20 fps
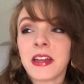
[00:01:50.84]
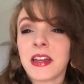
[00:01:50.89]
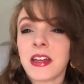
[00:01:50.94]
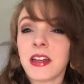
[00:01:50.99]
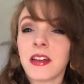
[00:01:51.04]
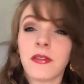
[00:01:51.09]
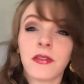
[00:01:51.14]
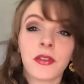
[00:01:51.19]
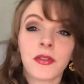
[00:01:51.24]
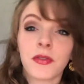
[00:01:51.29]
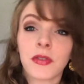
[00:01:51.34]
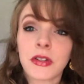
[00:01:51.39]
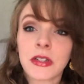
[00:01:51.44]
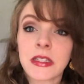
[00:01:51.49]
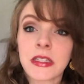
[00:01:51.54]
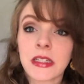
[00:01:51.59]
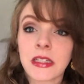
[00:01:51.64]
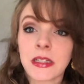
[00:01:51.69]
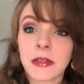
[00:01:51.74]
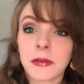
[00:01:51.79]
Even for
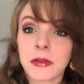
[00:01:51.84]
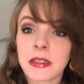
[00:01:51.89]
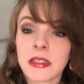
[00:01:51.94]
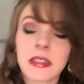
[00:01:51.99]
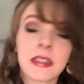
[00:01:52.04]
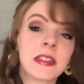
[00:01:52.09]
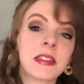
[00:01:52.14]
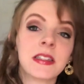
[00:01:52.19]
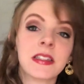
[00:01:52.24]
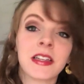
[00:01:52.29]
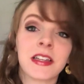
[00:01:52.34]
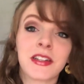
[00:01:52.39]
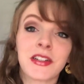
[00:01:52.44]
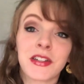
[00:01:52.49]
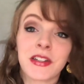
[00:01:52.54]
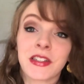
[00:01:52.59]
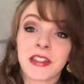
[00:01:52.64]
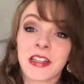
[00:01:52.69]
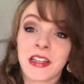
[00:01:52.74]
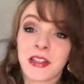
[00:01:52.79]
silly reasons, it
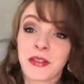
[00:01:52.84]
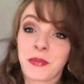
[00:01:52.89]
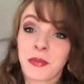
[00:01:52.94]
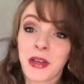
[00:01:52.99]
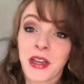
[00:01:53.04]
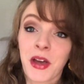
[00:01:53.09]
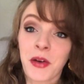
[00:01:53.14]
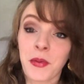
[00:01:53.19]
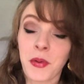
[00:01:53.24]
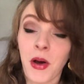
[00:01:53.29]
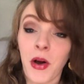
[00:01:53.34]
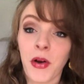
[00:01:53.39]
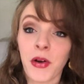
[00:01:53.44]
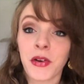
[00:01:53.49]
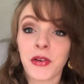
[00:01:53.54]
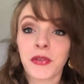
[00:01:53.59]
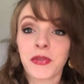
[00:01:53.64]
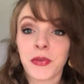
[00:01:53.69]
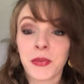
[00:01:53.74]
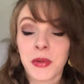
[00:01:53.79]
just has become
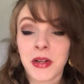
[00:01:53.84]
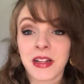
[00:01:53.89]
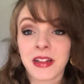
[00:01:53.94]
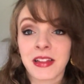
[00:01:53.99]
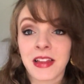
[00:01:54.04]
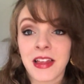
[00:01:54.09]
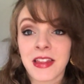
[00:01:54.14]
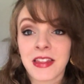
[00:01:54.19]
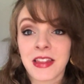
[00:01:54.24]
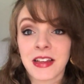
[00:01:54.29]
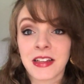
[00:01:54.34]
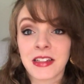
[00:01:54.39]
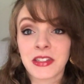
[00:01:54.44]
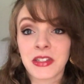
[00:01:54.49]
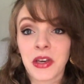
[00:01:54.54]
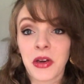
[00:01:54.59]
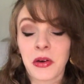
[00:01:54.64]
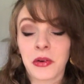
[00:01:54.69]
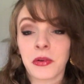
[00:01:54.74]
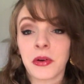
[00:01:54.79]
harder for me to let things
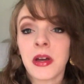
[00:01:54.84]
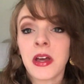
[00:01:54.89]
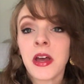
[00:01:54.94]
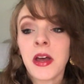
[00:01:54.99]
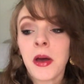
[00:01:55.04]
go.